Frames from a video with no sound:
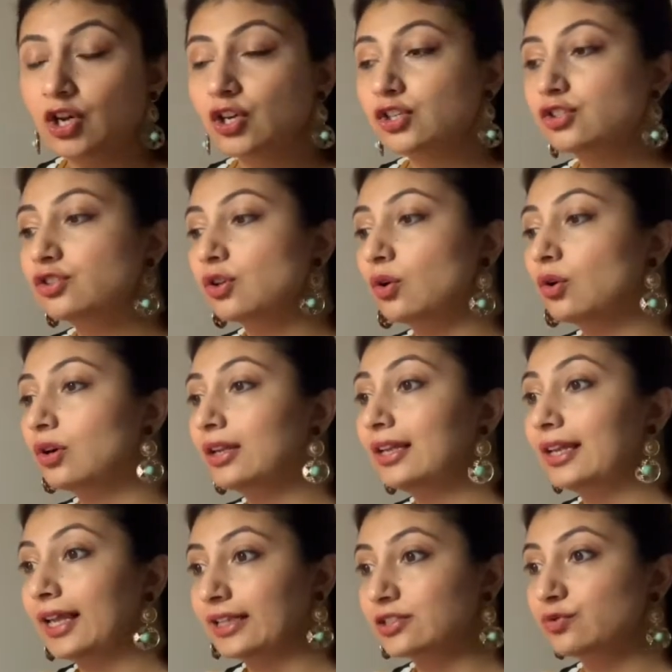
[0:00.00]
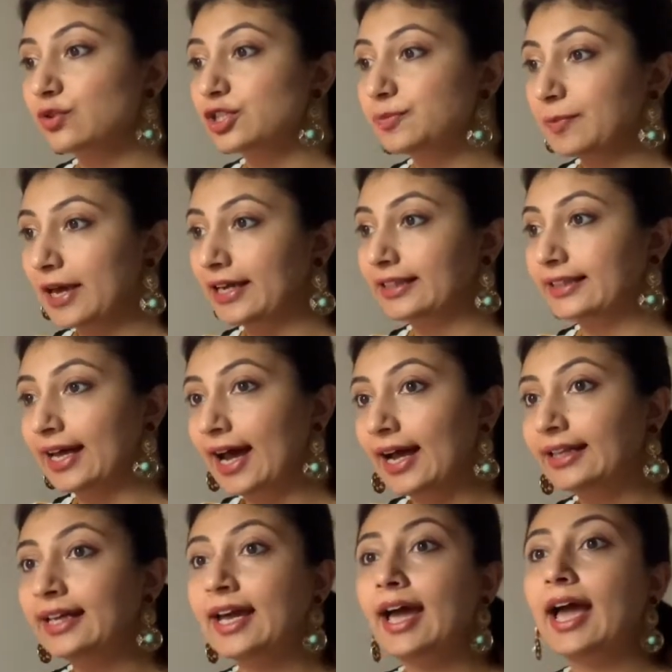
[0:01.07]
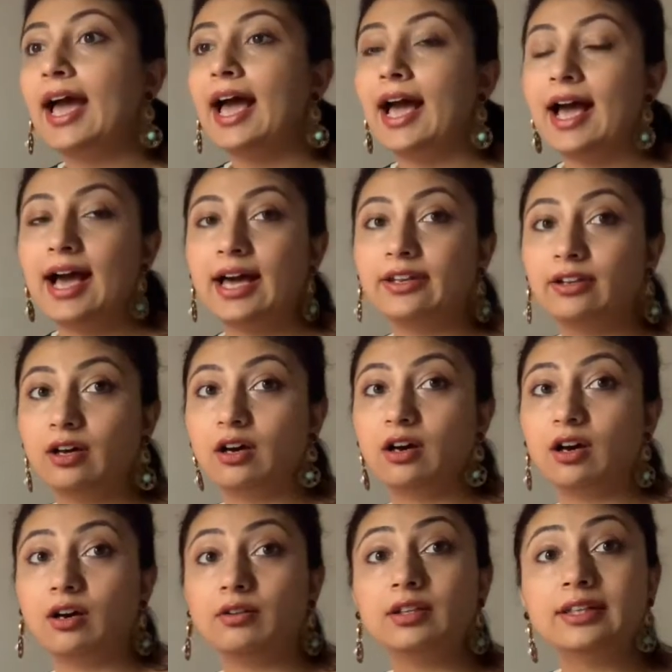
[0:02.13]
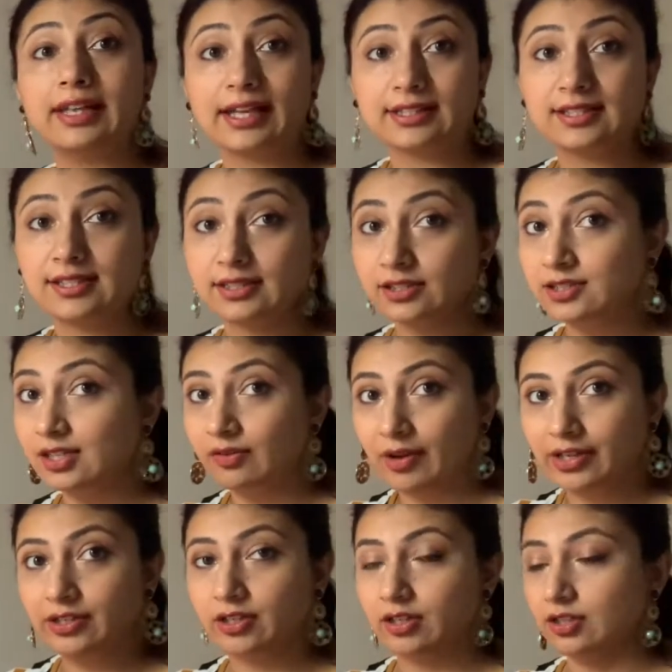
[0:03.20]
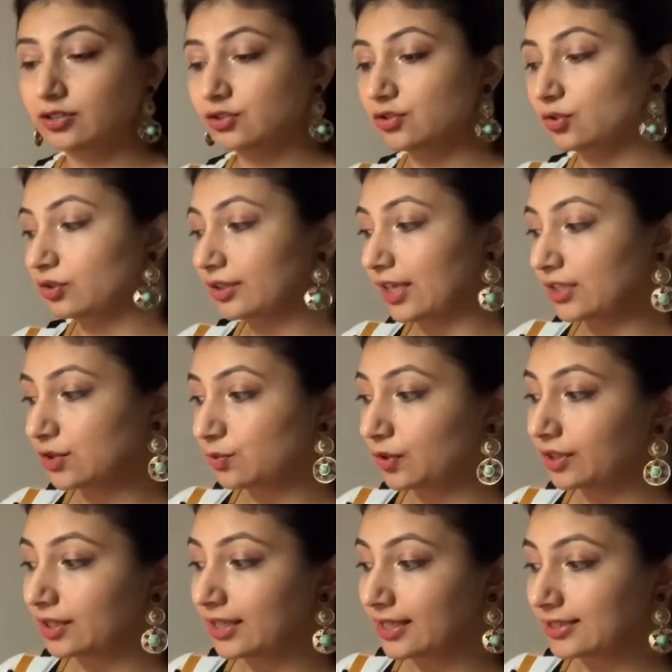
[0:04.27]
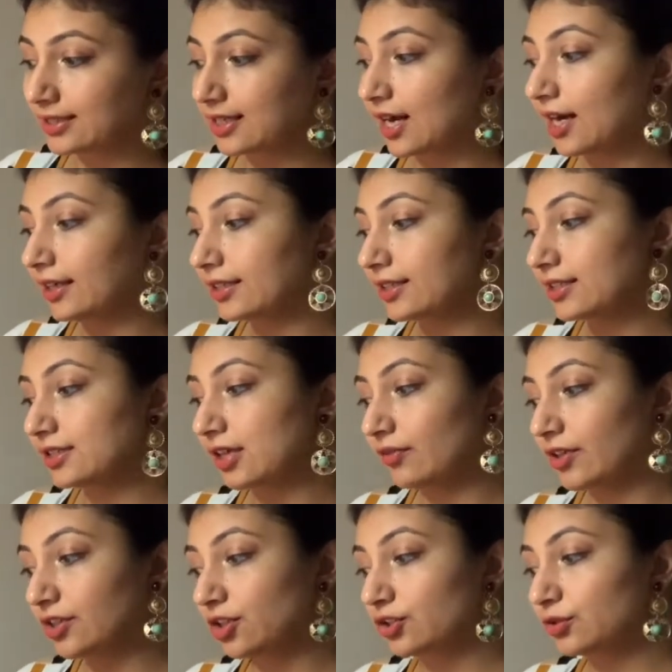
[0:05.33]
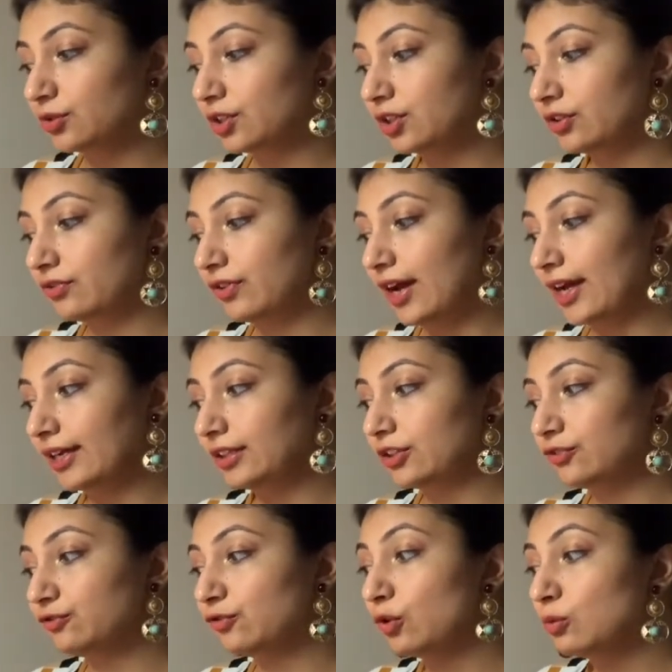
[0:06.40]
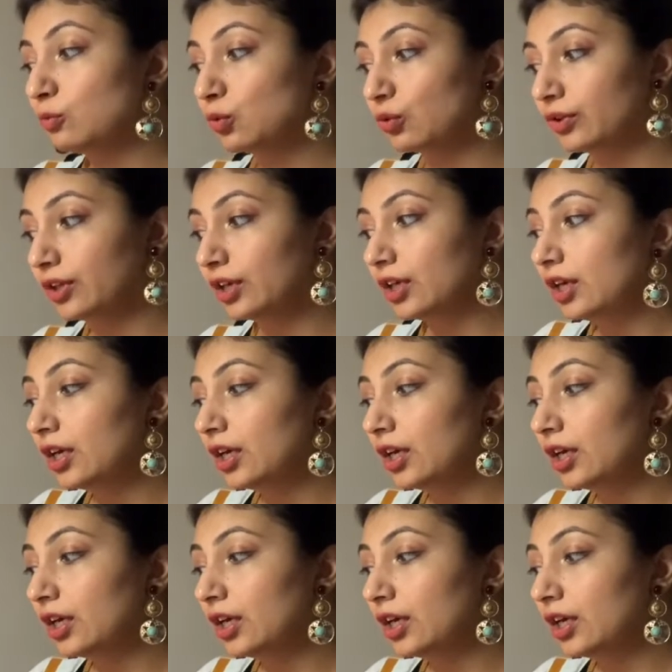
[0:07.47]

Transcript: So let's respect that, and let's surrender. So that's what the next card is: surrender to the divine, the full moon.